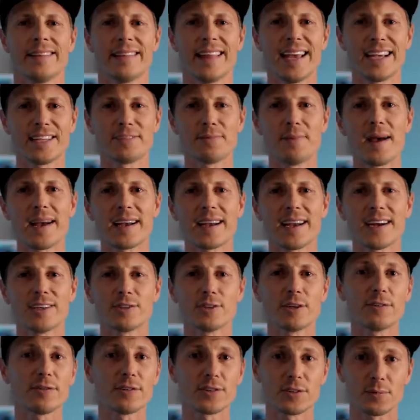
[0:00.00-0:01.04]
Thanks
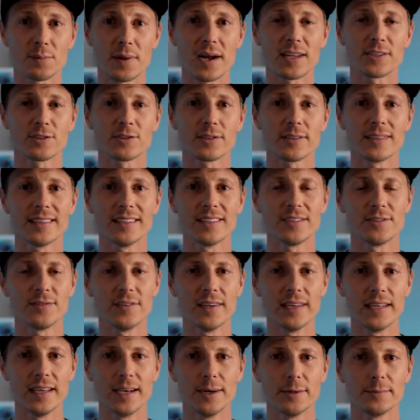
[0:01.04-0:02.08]
Backcountry for sponsoring this
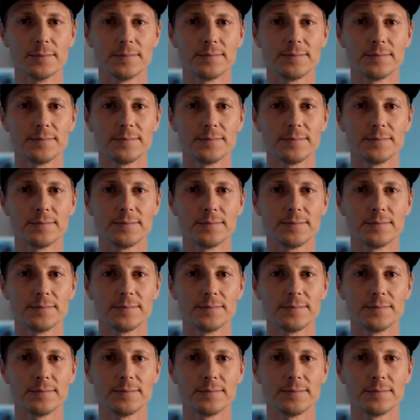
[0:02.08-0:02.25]
video.